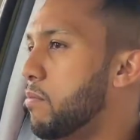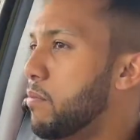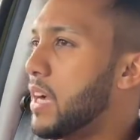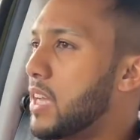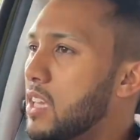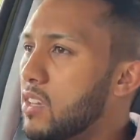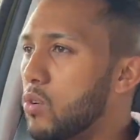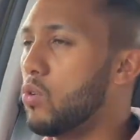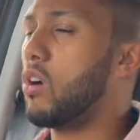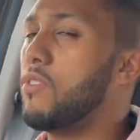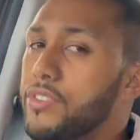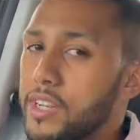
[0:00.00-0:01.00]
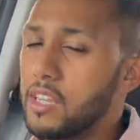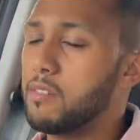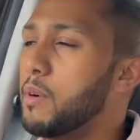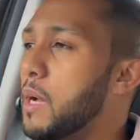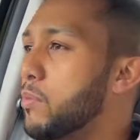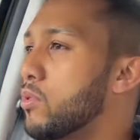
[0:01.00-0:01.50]
Bakkie offering
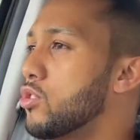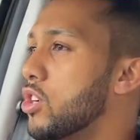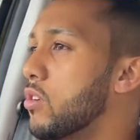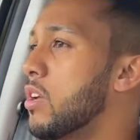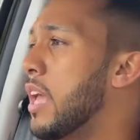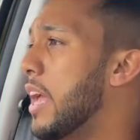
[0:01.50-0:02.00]
by Peugeot?